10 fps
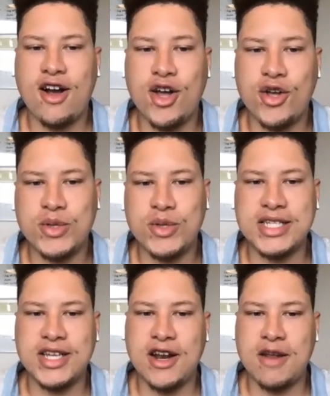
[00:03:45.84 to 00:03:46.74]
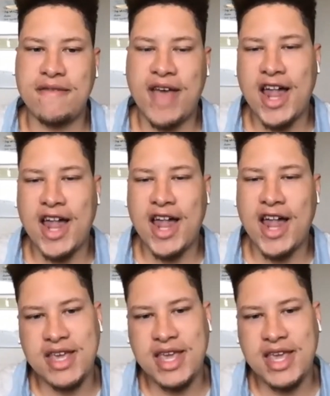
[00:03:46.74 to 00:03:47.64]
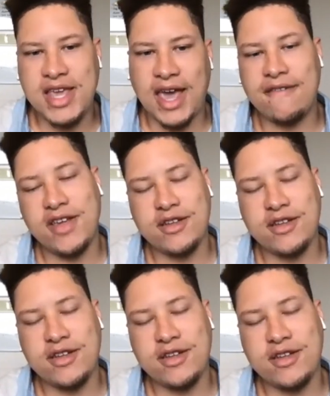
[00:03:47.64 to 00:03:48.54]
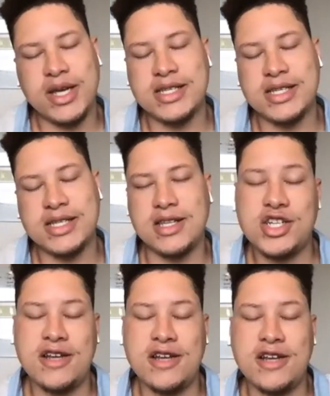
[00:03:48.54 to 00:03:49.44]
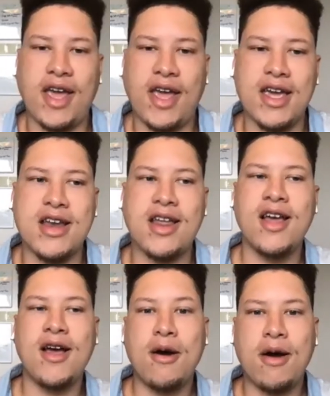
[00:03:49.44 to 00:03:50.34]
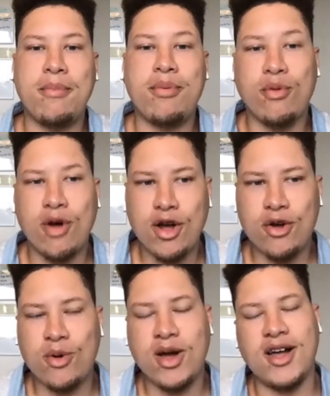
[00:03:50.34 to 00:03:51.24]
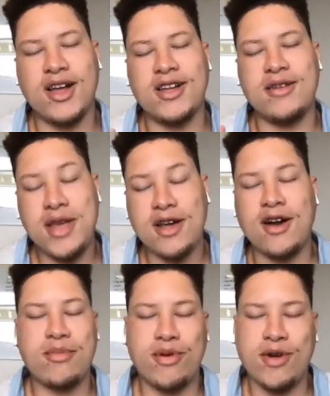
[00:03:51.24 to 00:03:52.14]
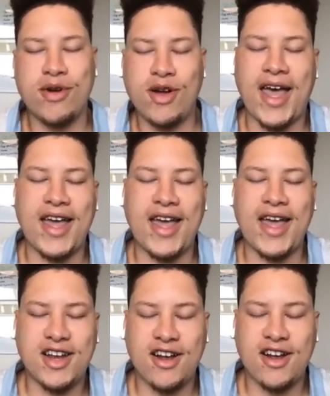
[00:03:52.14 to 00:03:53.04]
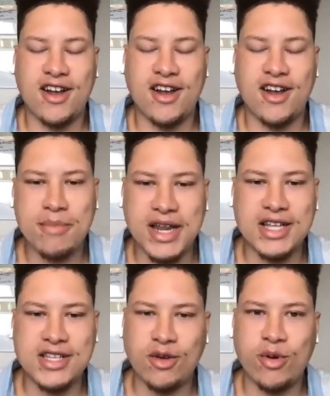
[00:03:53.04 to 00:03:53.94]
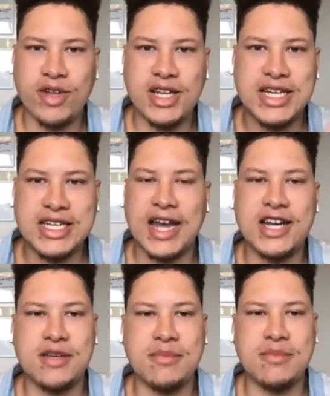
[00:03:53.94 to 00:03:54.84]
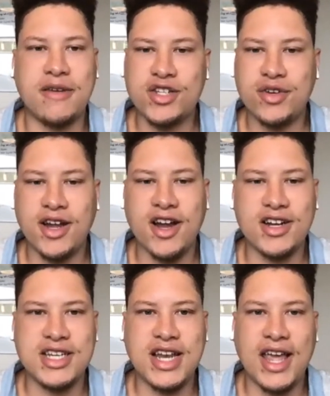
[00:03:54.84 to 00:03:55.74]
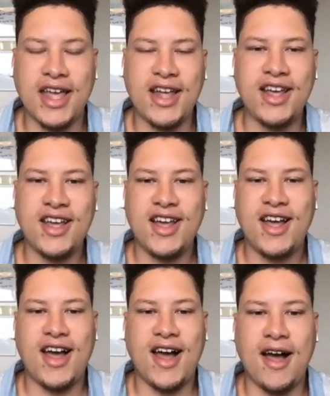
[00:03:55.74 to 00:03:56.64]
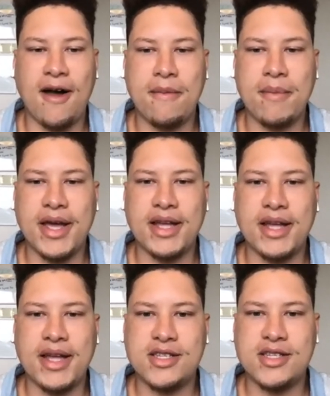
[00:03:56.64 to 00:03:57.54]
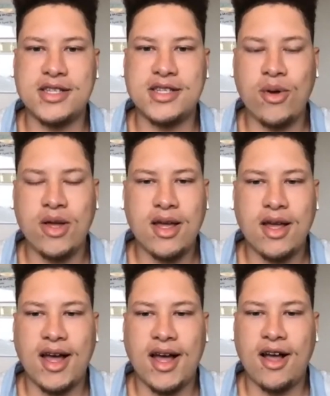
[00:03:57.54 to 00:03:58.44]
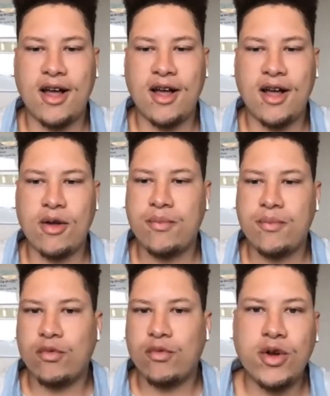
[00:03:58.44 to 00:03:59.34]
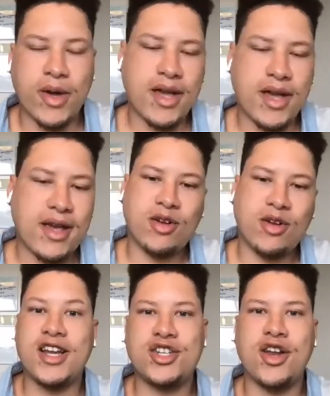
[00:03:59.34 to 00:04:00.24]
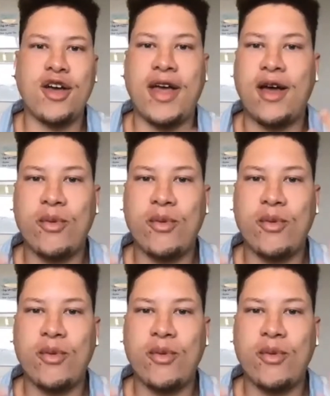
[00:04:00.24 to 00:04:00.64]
So today our host is going to be Valerie VK Fields, who is the chief and PR pro at her company. And so we're really excited to be featuring her today. And so real quick, going to